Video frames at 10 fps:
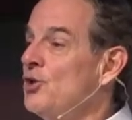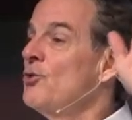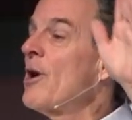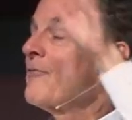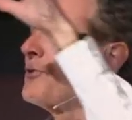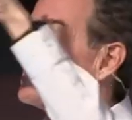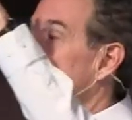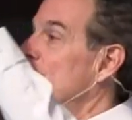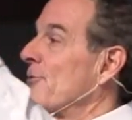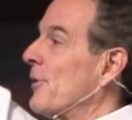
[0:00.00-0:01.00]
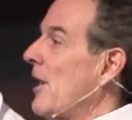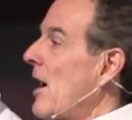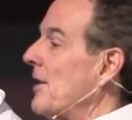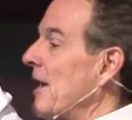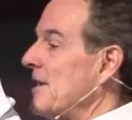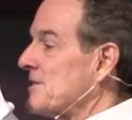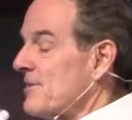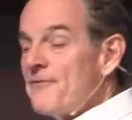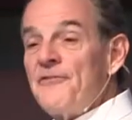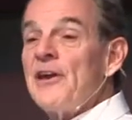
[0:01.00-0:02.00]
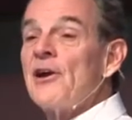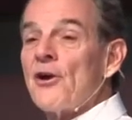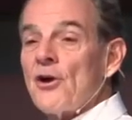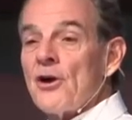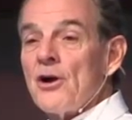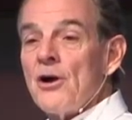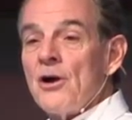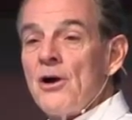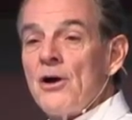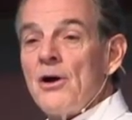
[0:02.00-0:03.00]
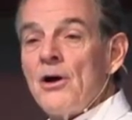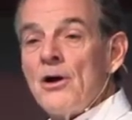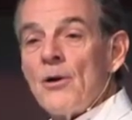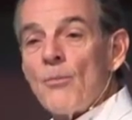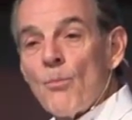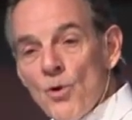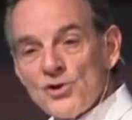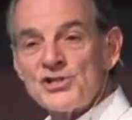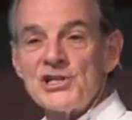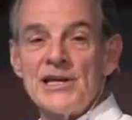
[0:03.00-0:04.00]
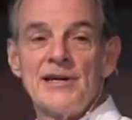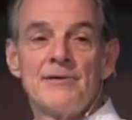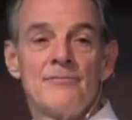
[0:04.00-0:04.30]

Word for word: You have received from God a severe mercy.